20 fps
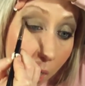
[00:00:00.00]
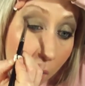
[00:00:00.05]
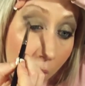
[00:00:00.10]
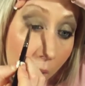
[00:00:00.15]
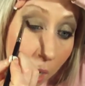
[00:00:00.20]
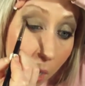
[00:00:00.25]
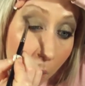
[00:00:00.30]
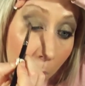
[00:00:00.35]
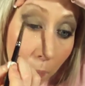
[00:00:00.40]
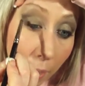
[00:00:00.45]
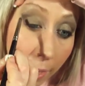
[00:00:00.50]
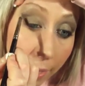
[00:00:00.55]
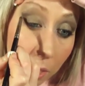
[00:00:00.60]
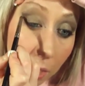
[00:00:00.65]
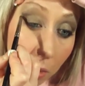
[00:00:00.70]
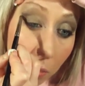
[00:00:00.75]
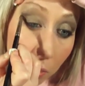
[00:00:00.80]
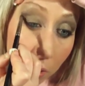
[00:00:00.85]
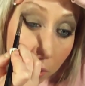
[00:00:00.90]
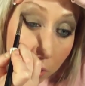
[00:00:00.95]
I
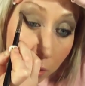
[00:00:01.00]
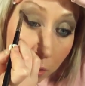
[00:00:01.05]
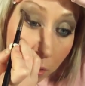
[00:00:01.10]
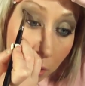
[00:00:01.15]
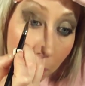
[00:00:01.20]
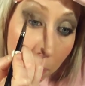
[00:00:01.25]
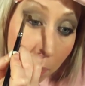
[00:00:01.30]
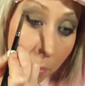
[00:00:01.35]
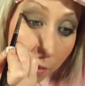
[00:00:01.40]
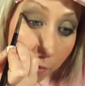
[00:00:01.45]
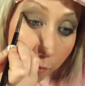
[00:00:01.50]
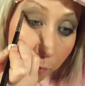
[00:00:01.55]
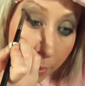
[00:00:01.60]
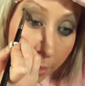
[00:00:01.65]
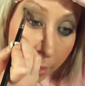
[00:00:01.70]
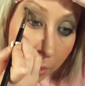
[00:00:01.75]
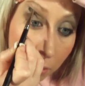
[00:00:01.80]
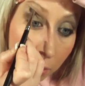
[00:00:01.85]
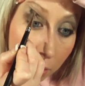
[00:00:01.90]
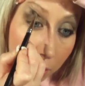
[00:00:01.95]
go a little above
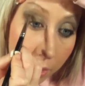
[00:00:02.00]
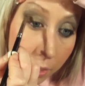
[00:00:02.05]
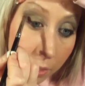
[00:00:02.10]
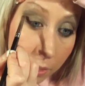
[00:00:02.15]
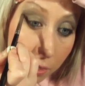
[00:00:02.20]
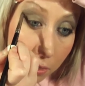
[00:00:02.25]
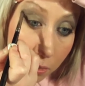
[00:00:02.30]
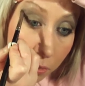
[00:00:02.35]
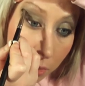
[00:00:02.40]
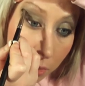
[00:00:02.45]
my crease